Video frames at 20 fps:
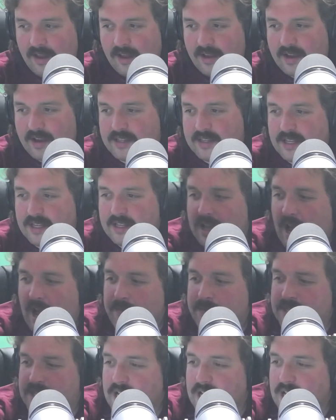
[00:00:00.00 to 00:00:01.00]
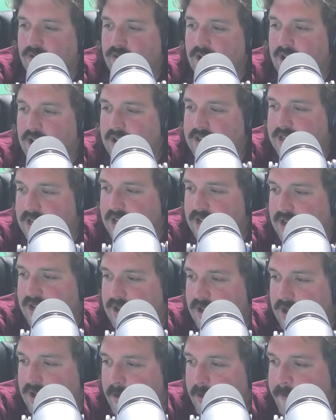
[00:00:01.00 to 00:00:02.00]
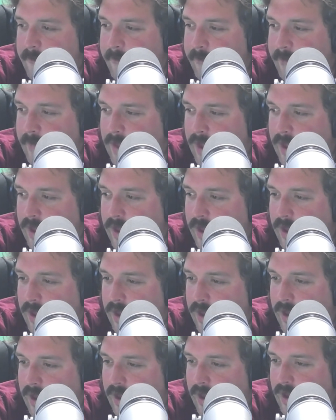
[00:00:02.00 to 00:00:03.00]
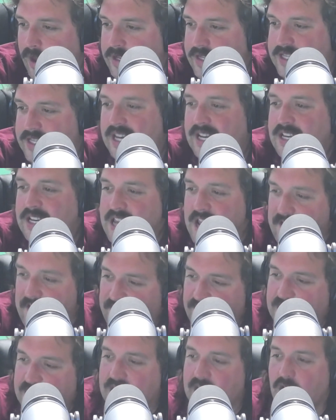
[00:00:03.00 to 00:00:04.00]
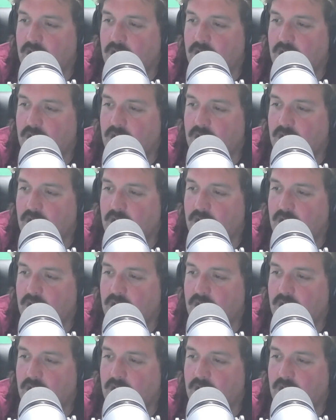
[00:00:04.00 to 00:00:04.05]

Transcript: Because I'm seeing it right. It's like significant